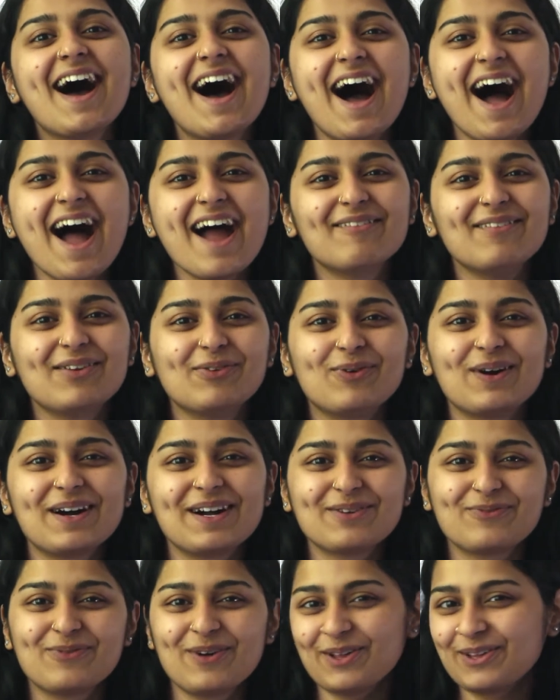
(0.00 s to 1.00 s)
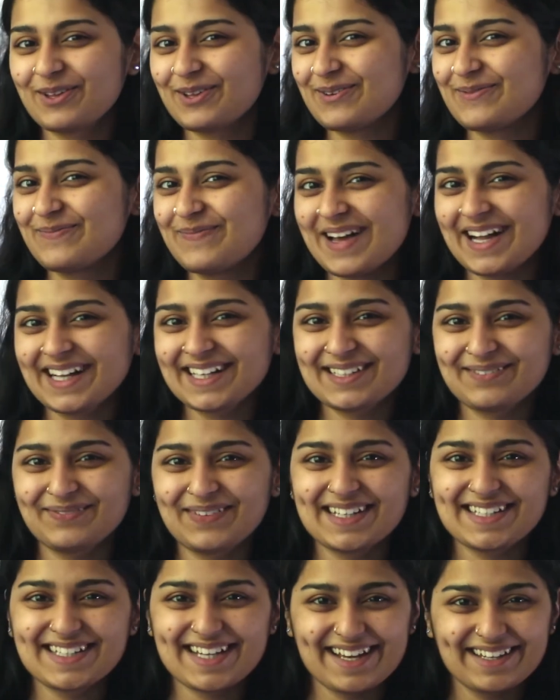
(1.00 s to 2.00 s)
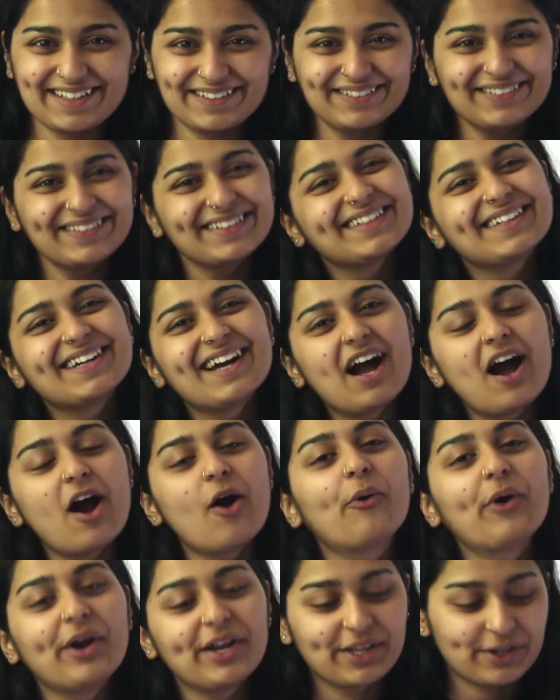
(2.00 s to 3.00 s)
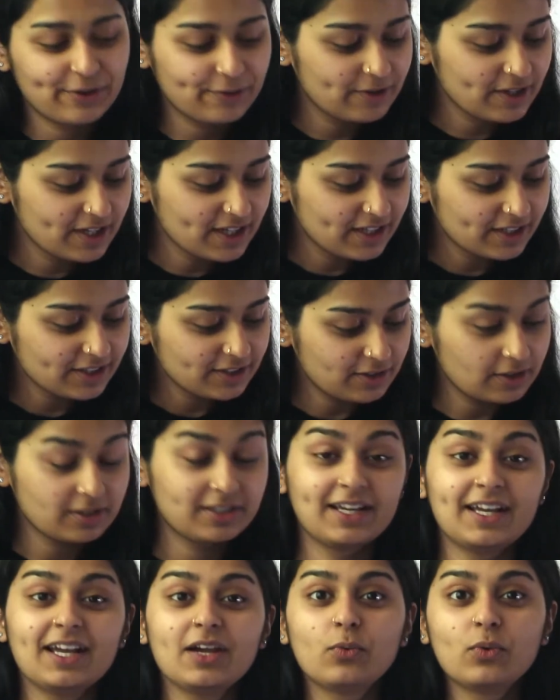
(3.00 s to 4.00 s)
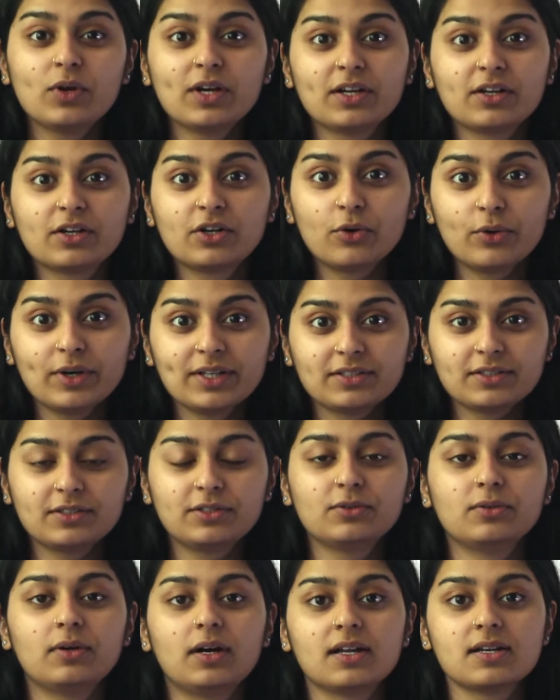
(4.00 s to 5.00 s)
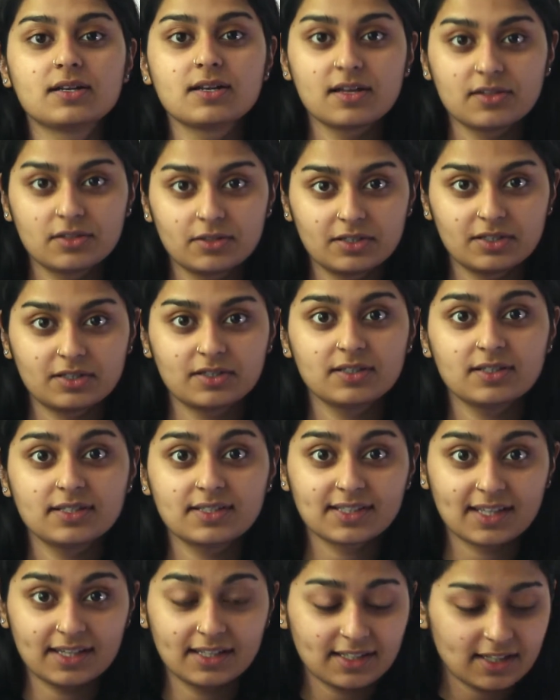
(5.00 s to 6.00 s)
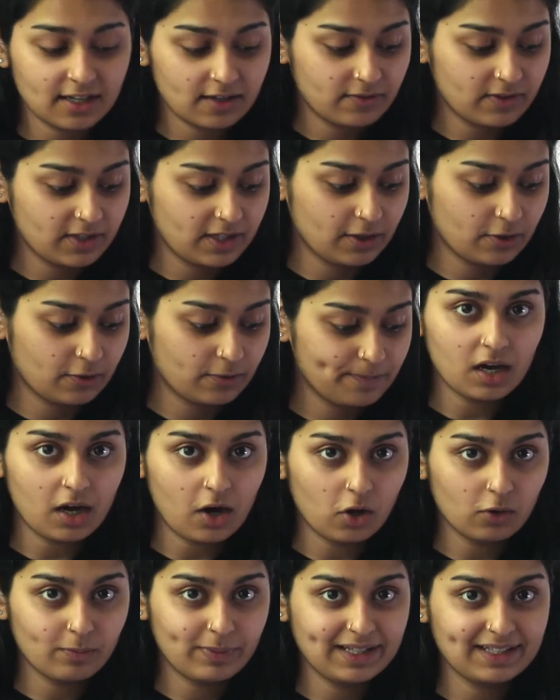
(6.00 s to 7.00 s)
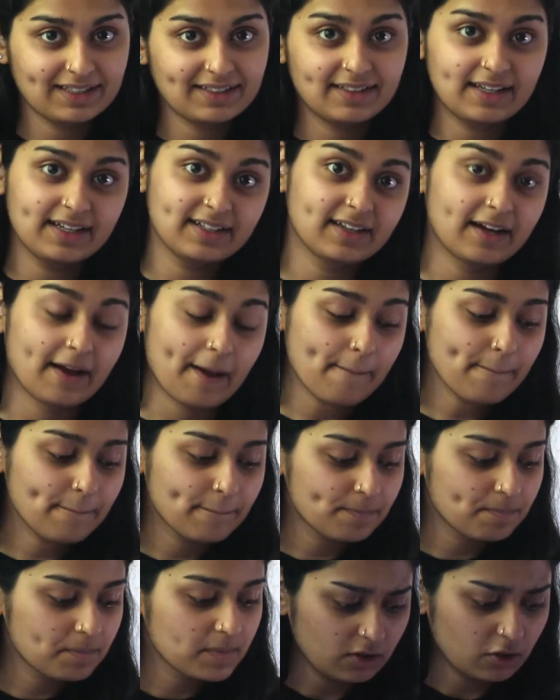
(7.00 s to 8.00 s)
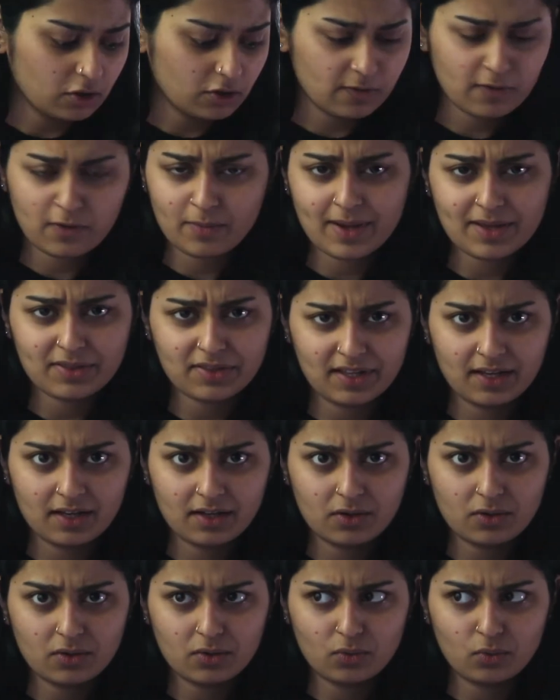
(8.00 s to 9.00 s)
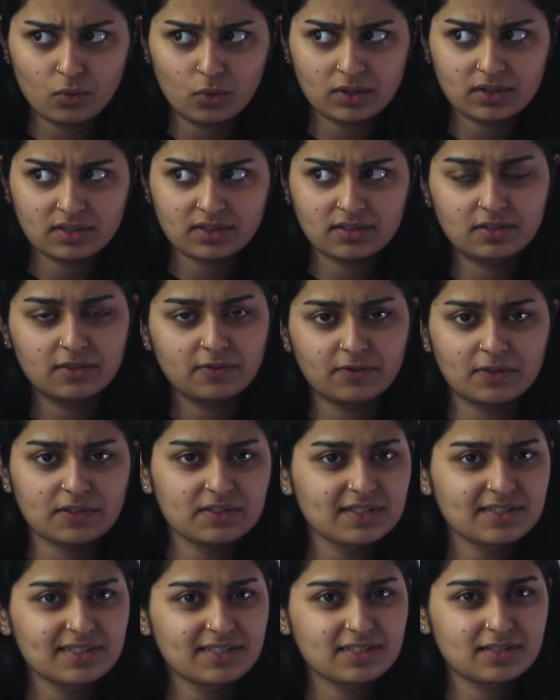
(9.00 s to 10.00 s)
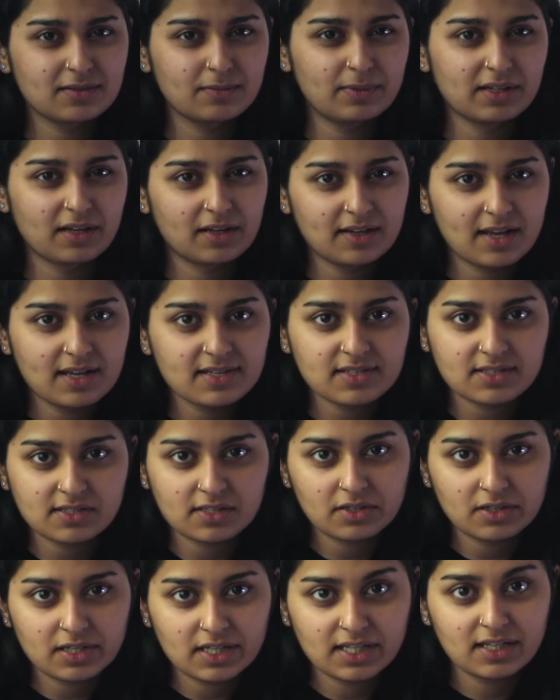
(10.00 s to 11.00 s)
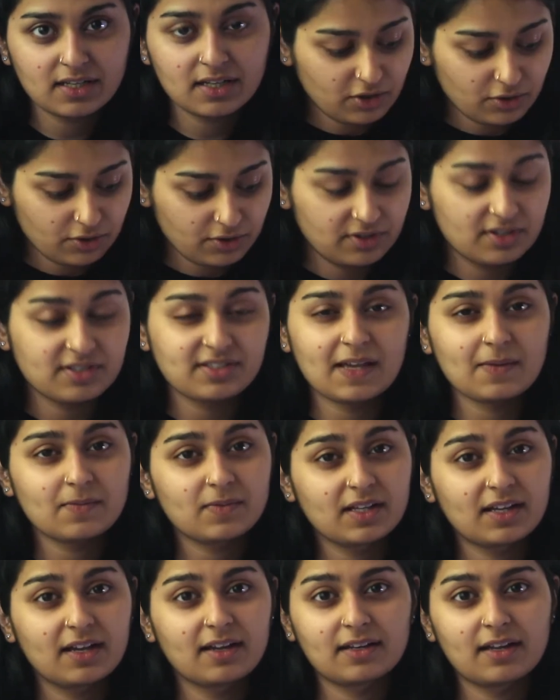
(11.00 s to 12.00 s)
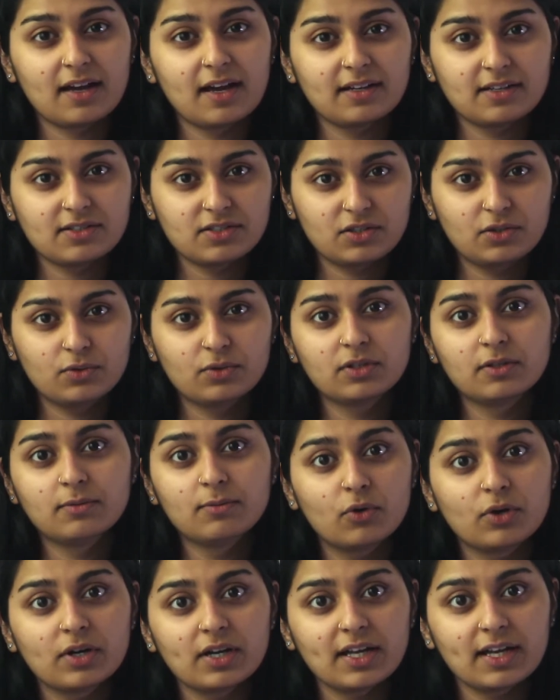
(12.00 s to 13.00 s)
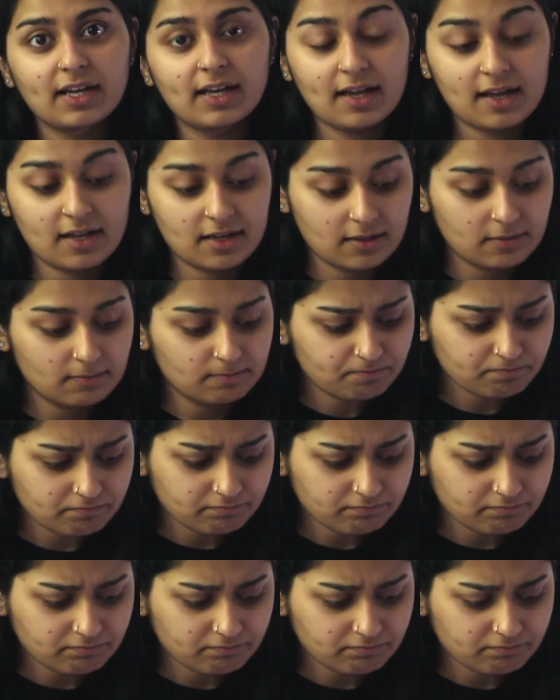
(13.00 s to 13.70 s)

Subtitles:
Hi everyone, welcome back to my channel. How are you? Today we're going to do another skincare video, albeit daytime. A lot of you may think, what's the difference? This is a bit unnecessary. You do the same thing at night as you do in the morning, and